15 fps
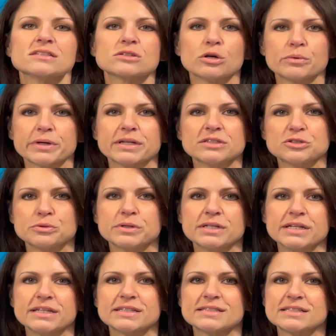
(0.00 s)
going into an
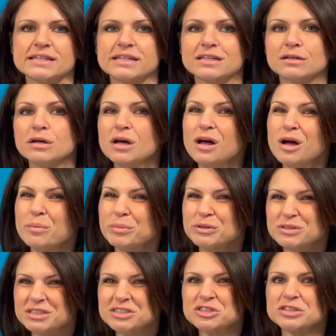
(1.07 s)
ESD and
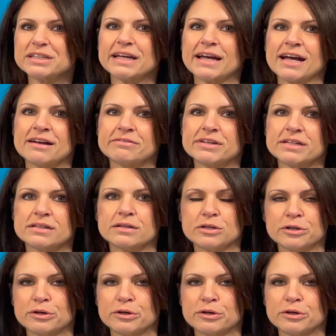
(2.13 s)
potentially having,